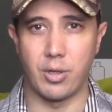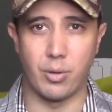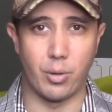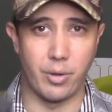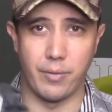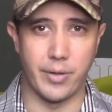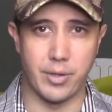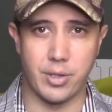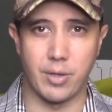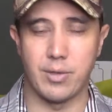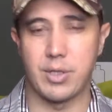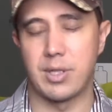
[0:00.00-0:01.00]
all of those
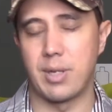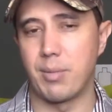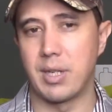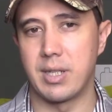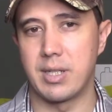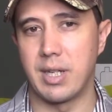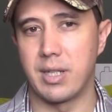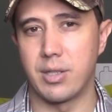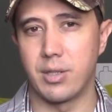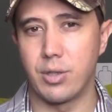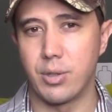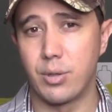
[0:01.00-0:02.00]
surfaces, I'm going to say it's
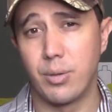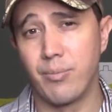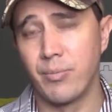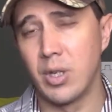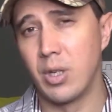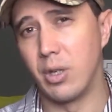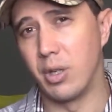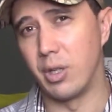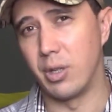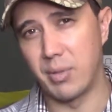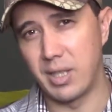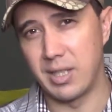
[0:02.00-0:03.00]
a 2,
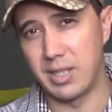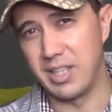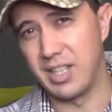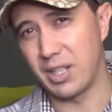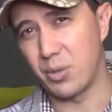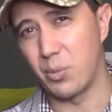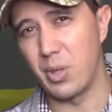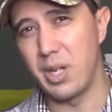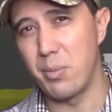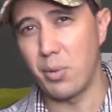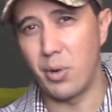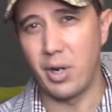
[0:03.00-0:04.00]
although I'm going to deduct
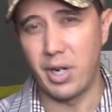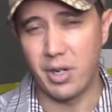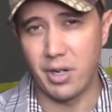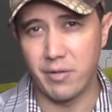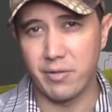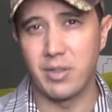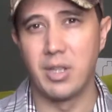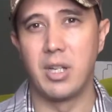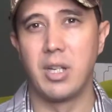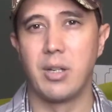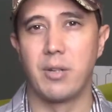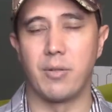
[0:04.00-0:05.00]
1 point off
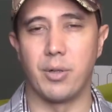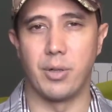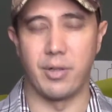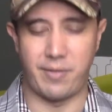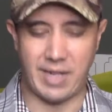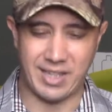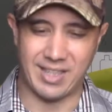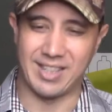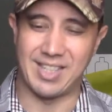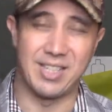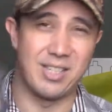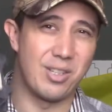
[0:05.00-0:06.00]
for the fact that
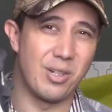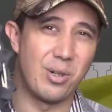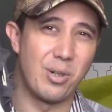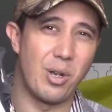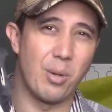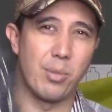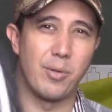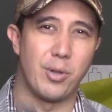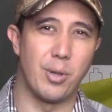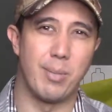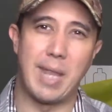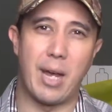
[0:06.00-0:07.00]
these do not
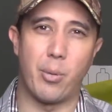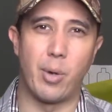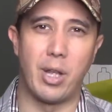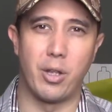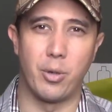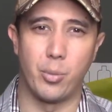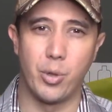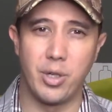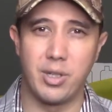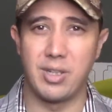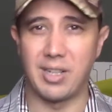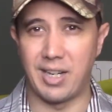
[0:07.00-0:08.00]
perform that well on
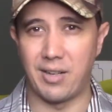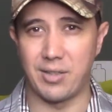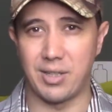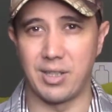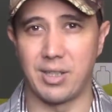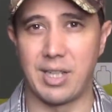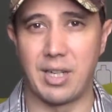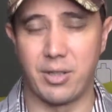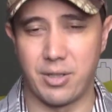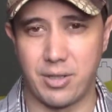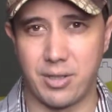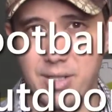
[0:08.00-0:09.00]
wood. I have to get
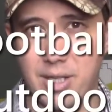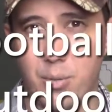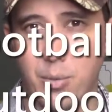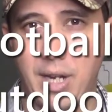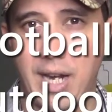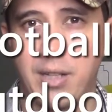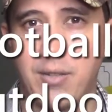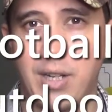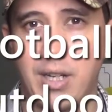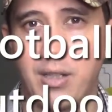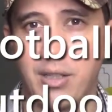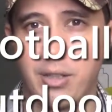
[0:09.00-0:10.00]
onto, say, wood
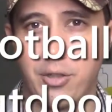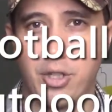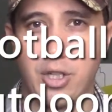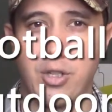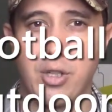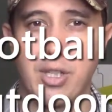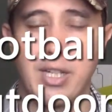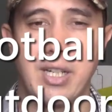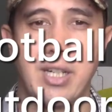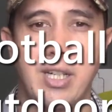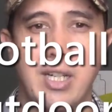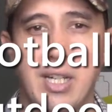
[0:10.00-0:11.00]
activator a little
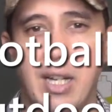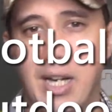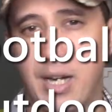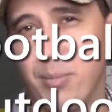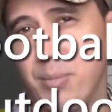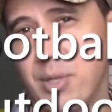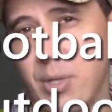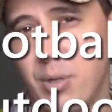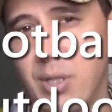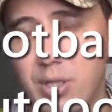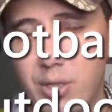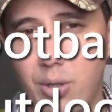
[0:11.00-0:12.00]
gingerly. So
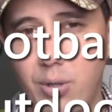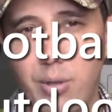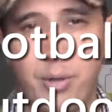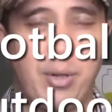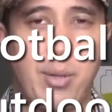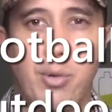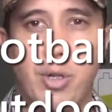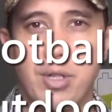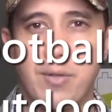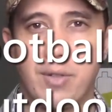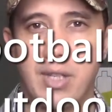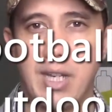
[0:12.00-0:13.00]
in total, 3
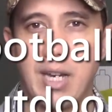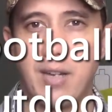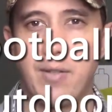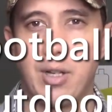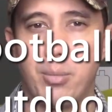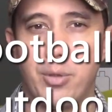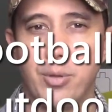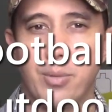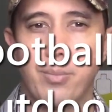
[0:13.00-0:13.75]
points for the NFL boot.